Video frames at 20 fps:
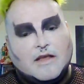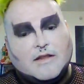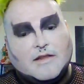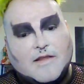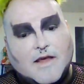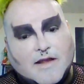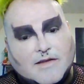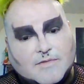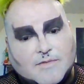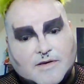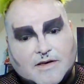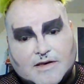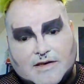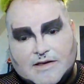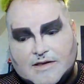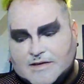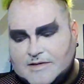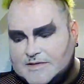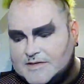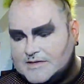That's what it
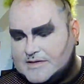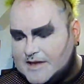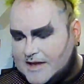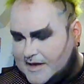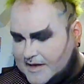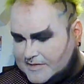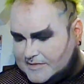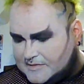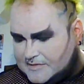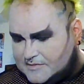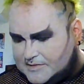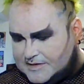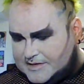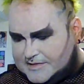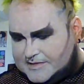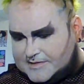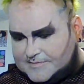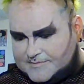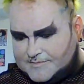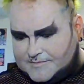is. It's
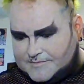assholism.